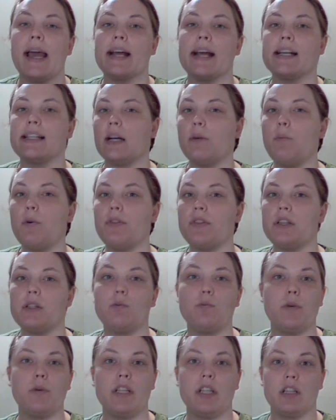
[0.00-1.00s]
Because I want
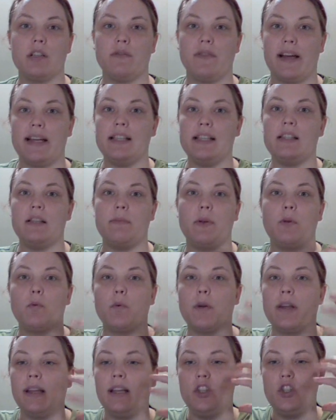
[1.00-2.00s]
this witch's face to be
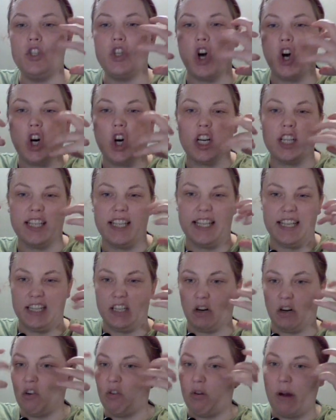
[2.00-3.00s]
really gnarly and